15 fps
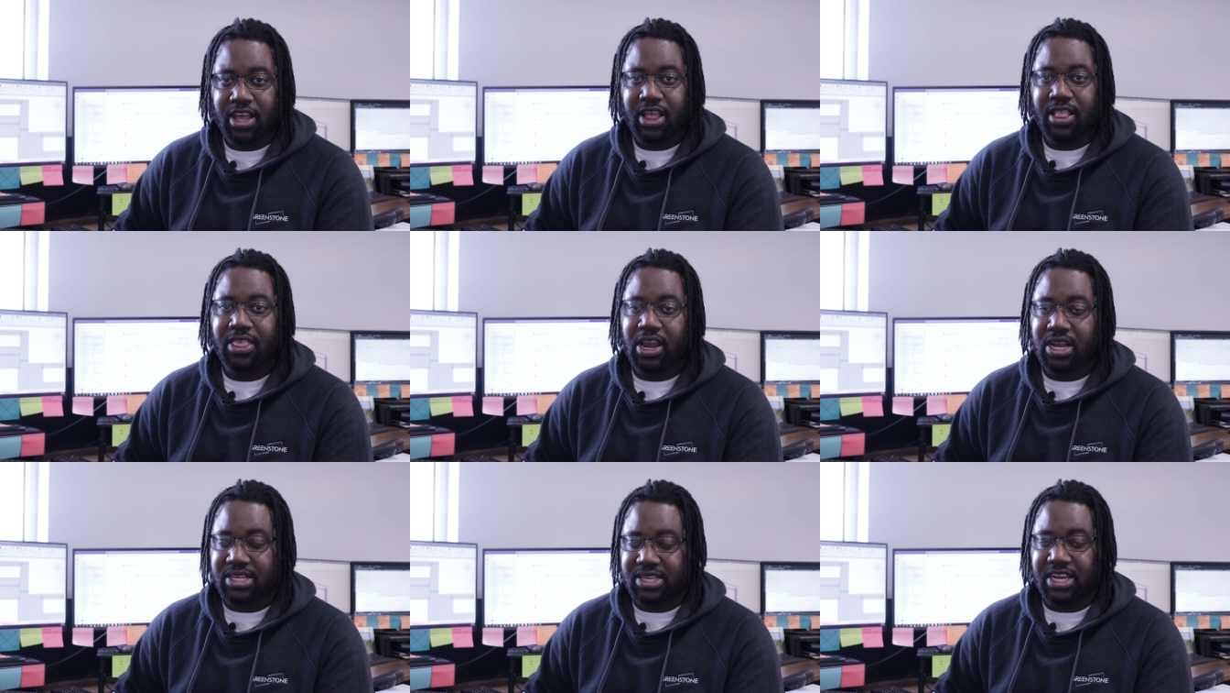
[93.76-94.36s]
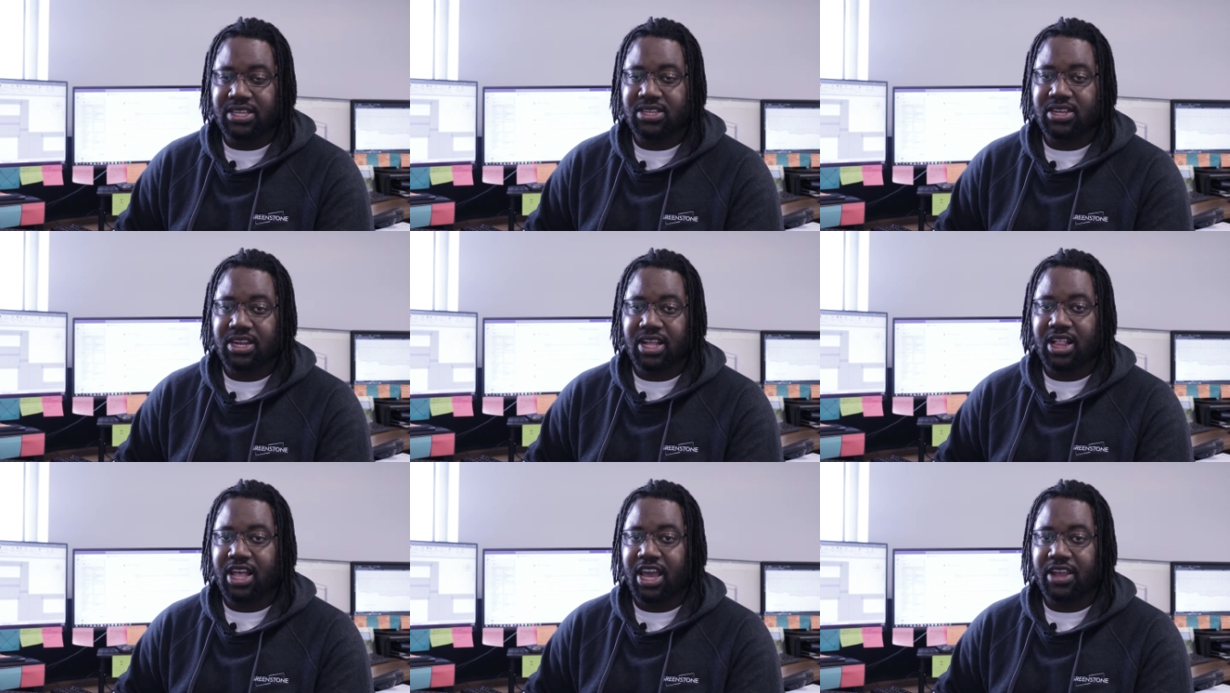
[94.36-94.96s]
they are sent to the
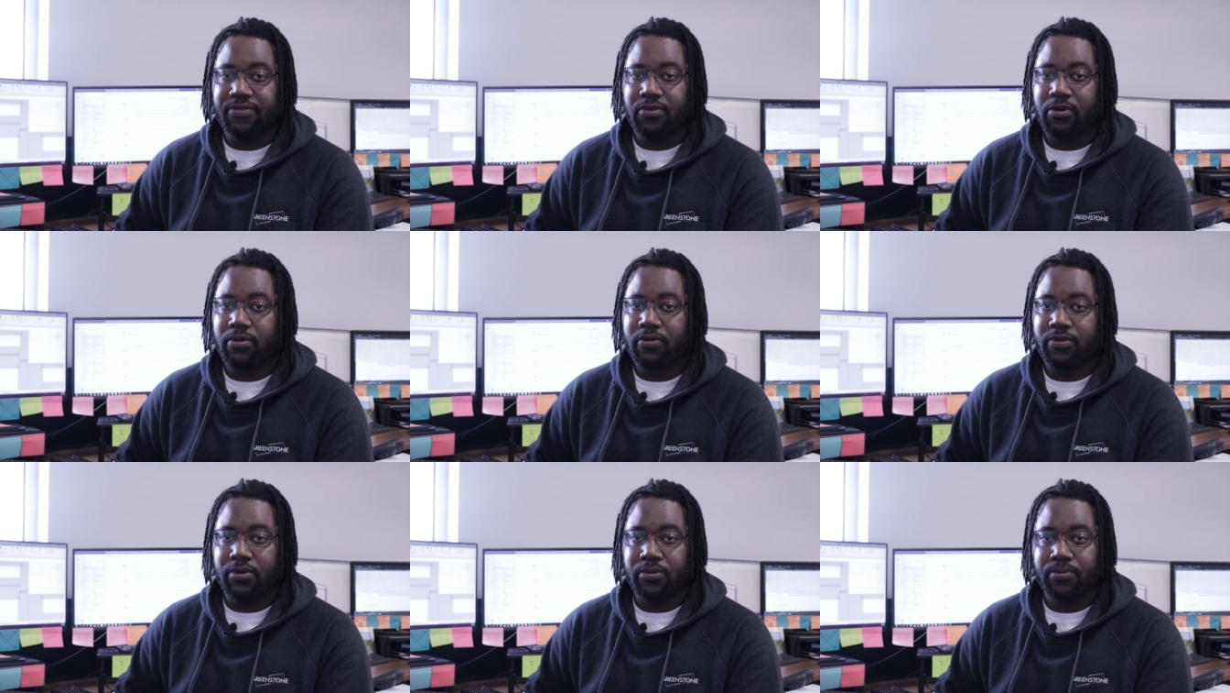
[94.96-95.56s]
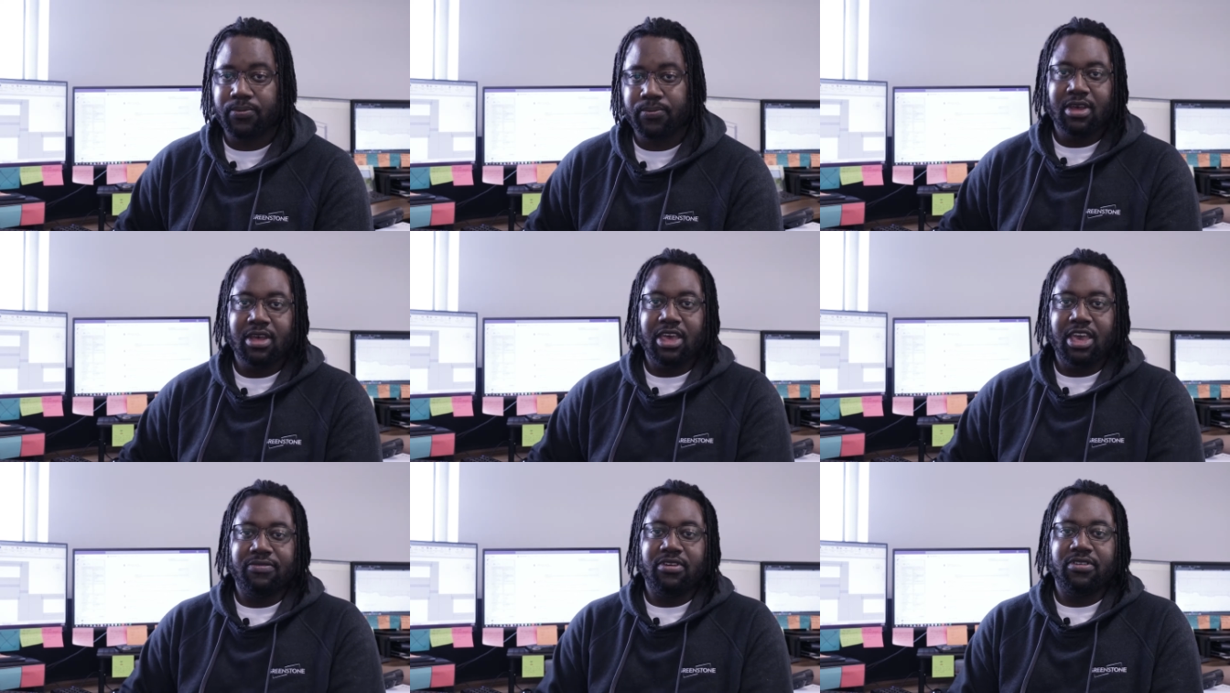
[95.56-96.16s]
client for review.
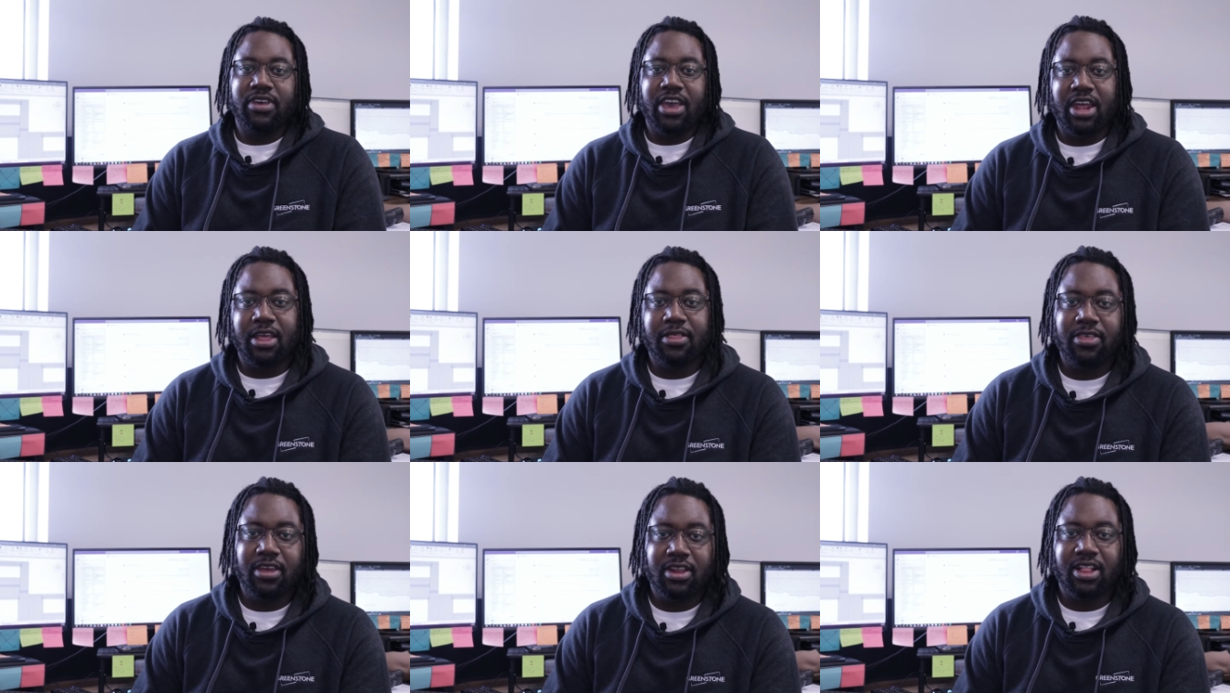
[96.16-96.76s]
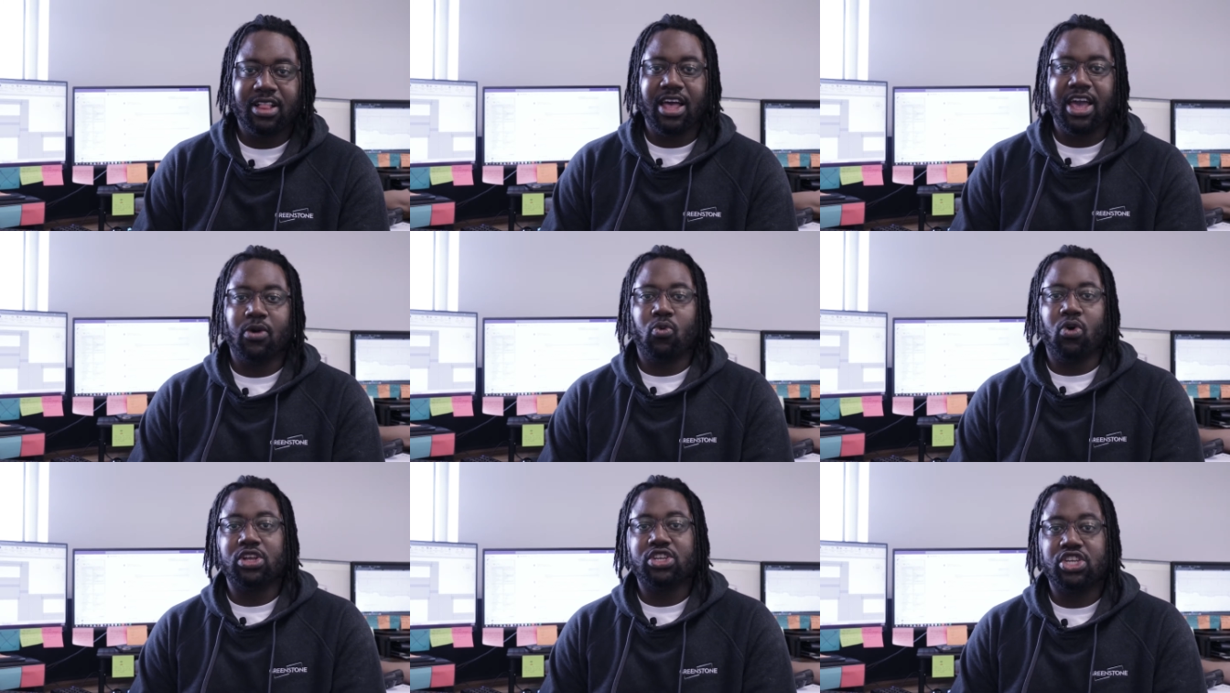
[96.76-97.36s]
If there's anything the client
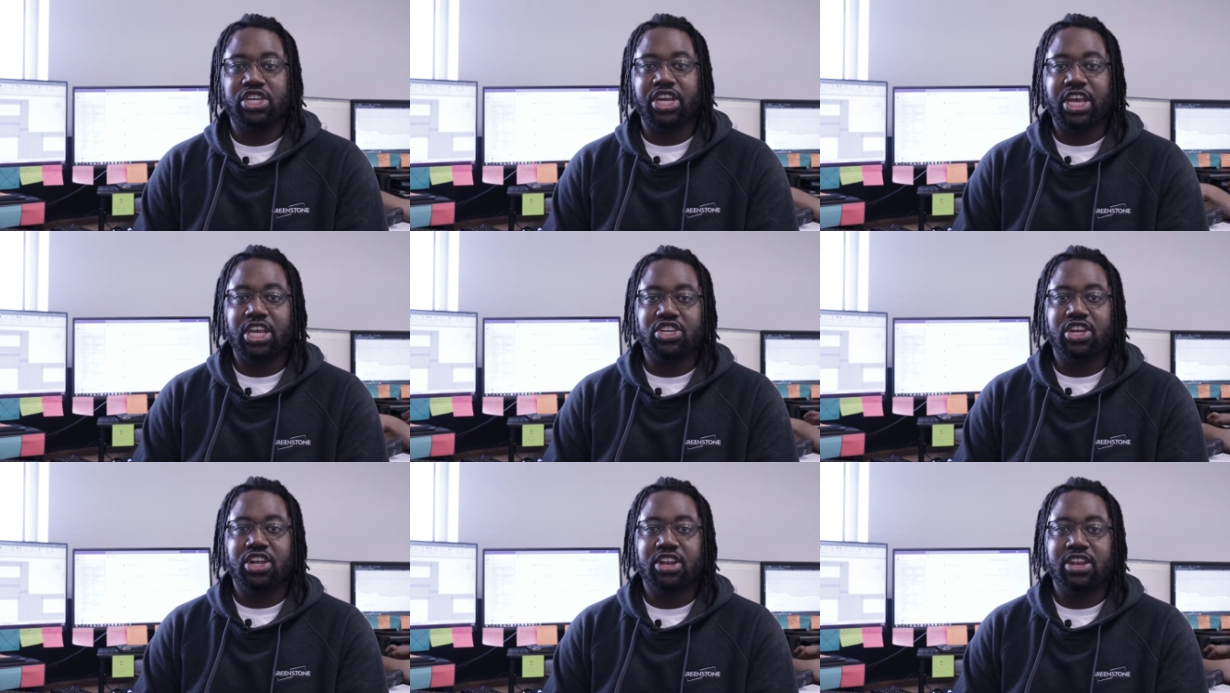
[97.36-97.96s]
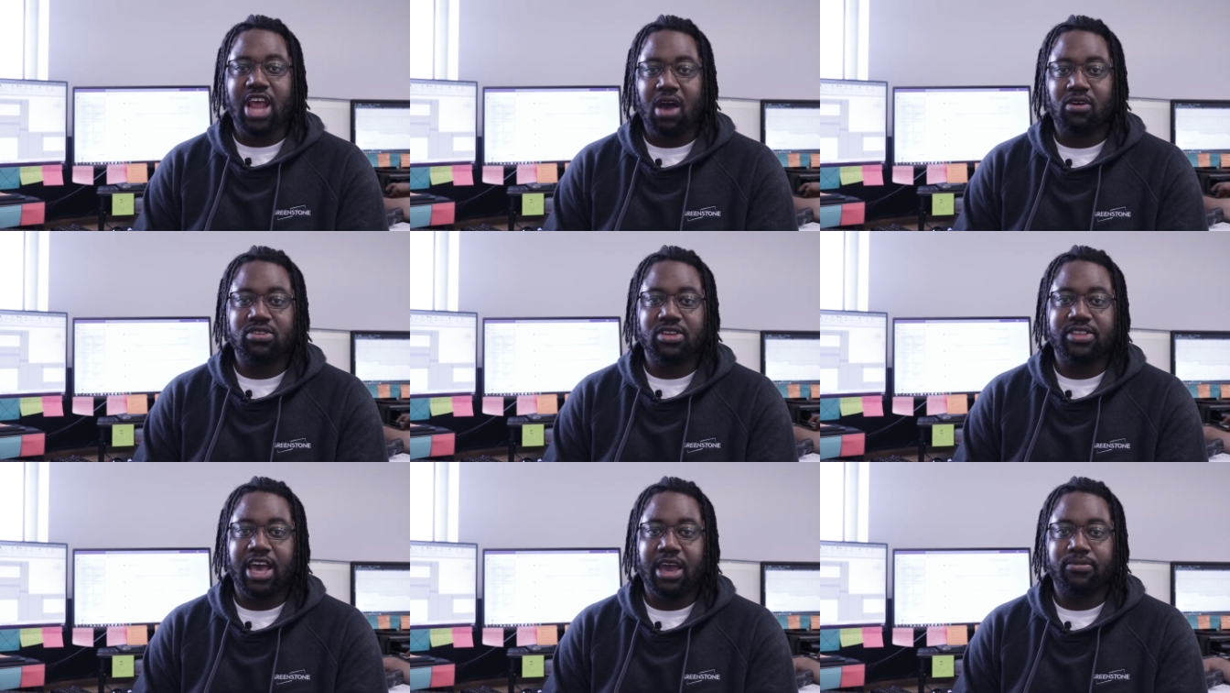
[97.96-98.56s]
wants changed, now is the
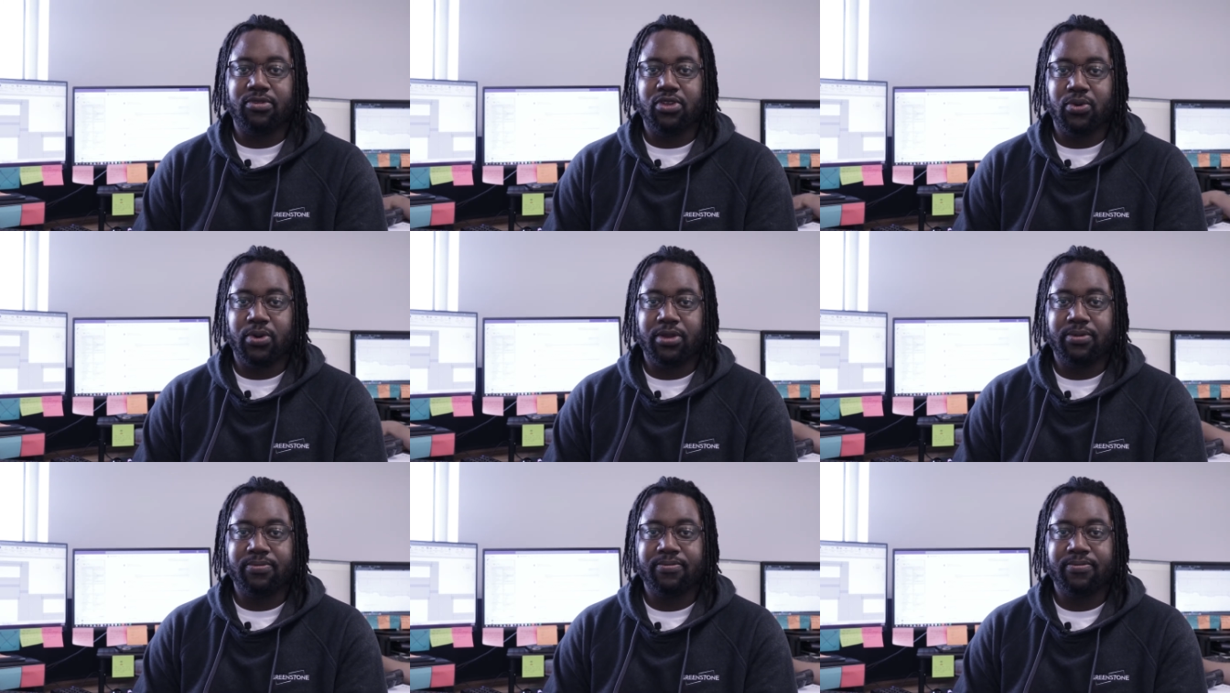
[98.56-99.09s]
time to do it.